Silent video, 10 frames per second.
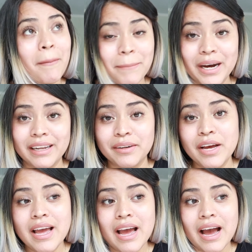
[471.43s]
But
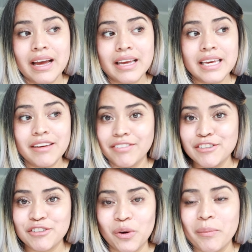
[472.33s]

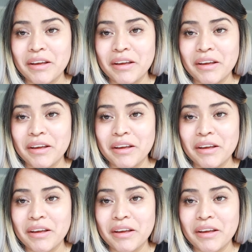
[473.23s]
even so,